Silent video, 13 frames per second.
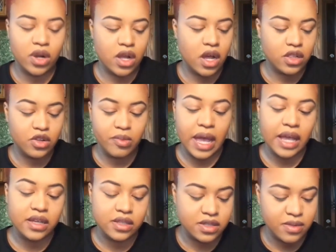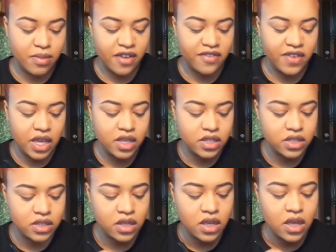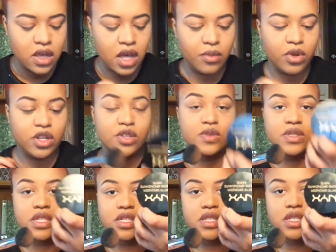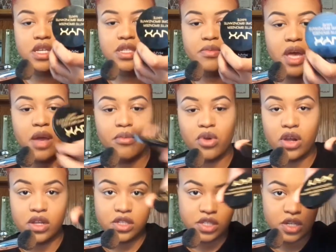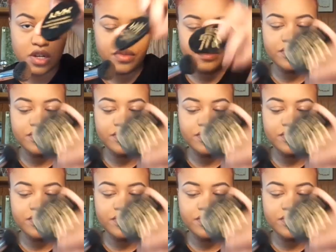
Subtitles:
color back into my face, I'm going to use this NYX matte bronzer.